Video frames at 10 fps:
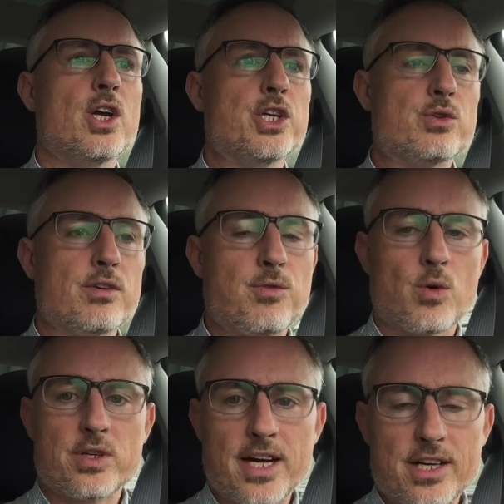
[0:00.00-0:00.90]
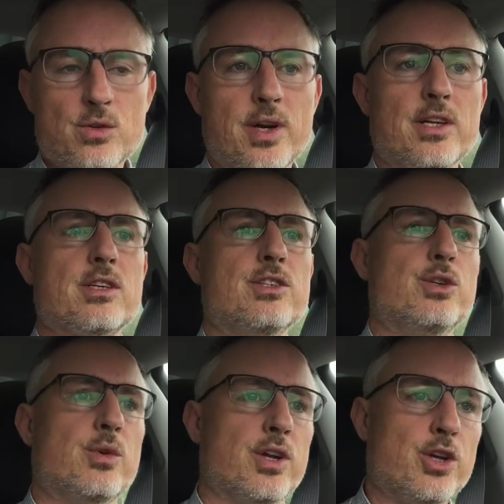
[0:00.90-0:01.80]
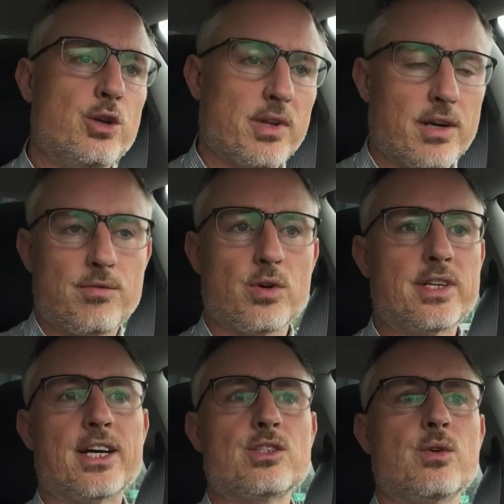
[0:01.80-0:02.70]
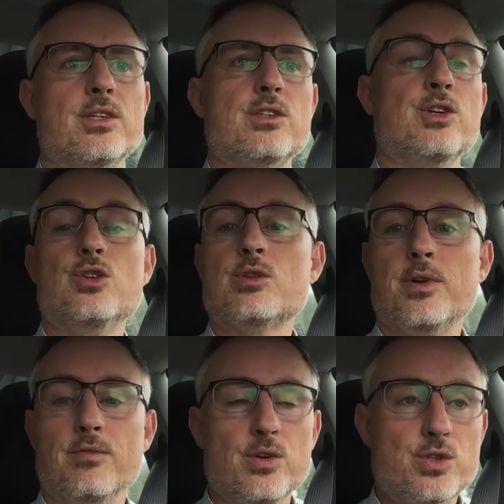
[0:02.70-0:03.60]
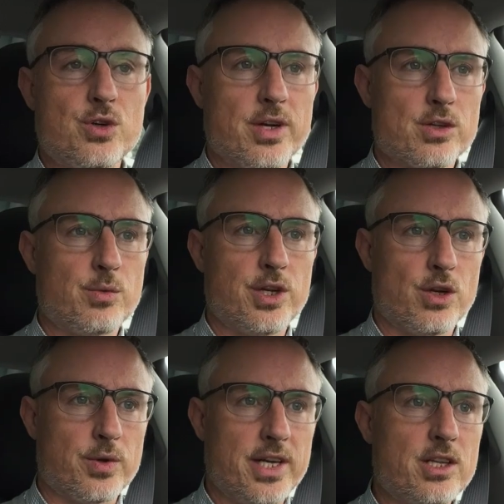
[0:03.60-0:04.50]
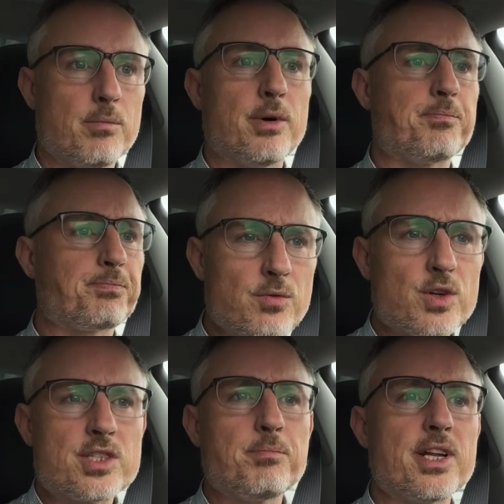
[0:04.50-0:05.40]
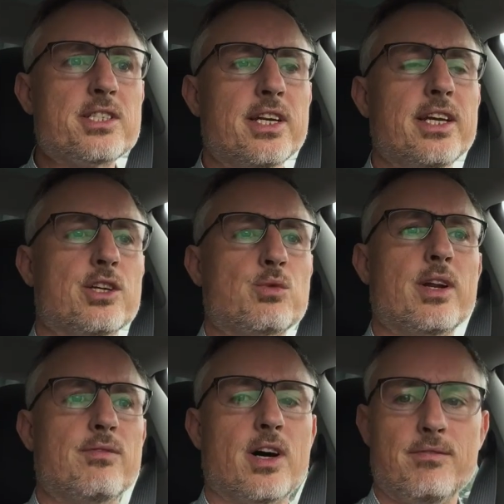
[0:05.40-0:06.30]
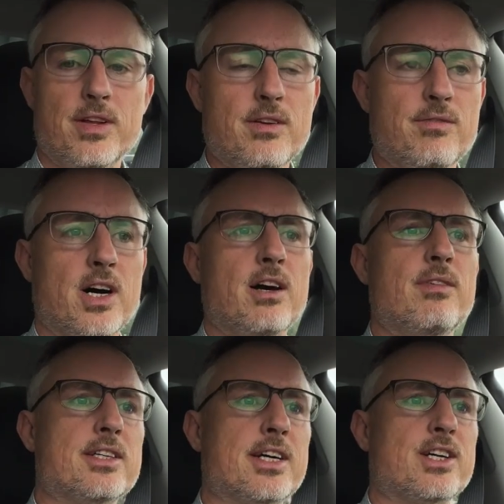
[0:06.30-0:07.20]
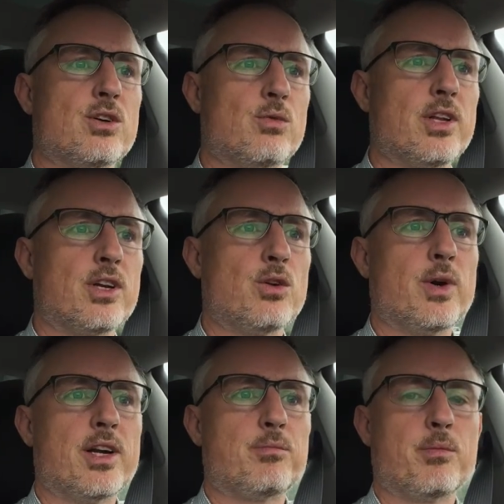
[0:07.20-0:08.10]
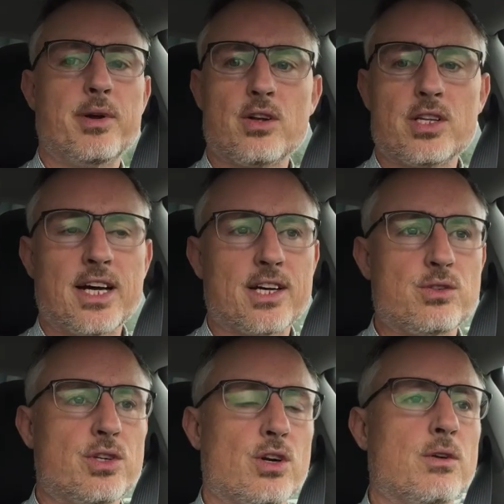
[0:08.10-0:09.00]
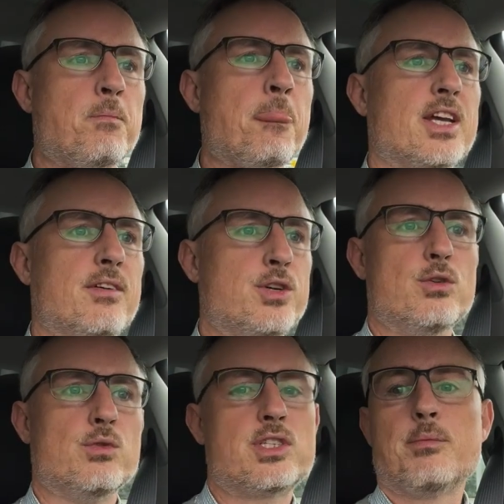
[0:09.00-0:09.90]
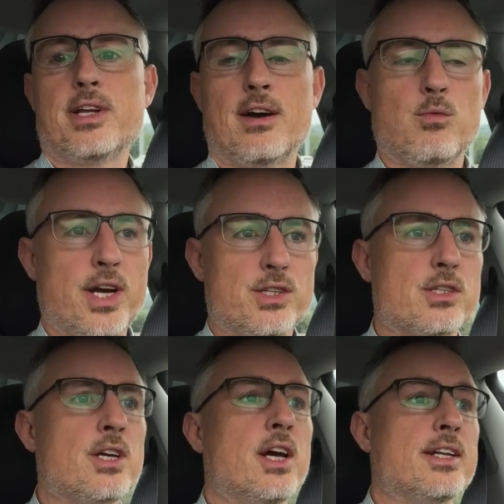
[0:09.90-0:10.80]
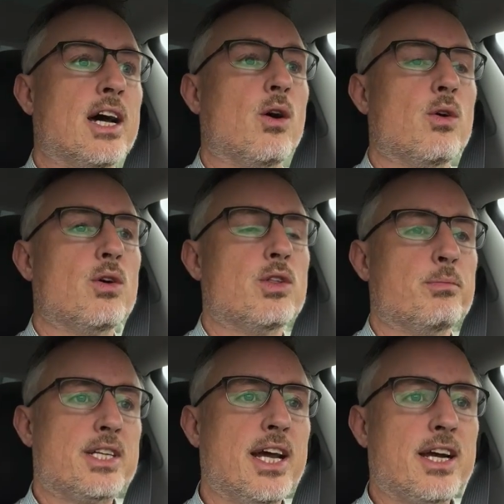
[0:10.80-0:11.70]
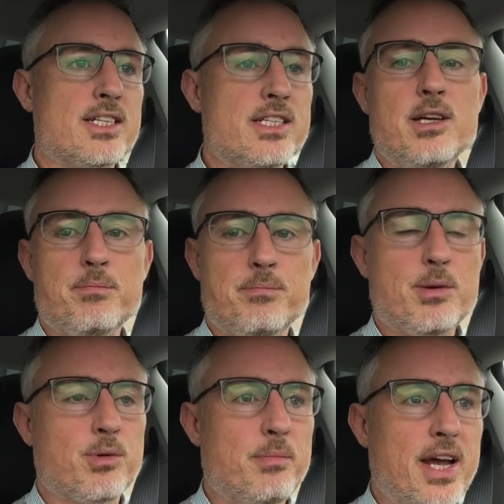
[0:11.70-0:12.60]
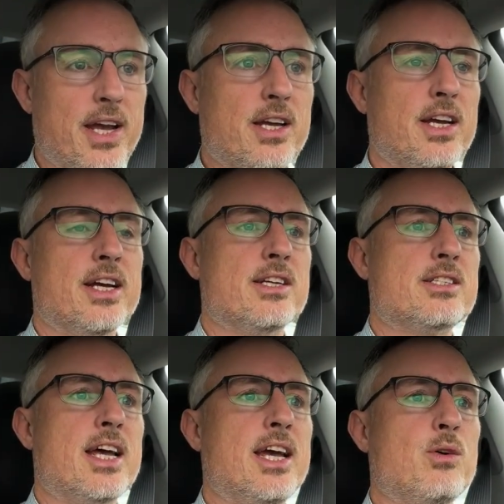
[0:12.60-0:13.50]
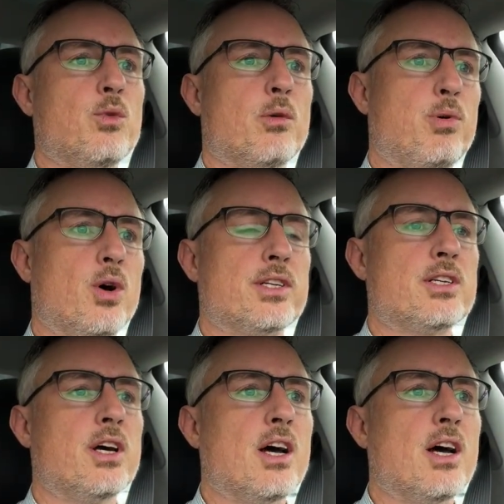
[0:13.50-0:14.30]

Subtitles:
using foreign tax credits because you can accumulate foreign tax credits and use them in future years when you don't need them. But for simplicity, the 2555 is actually a really good way to prepare the tax return if you simply have wages. Now, the mistake I see people make is they will put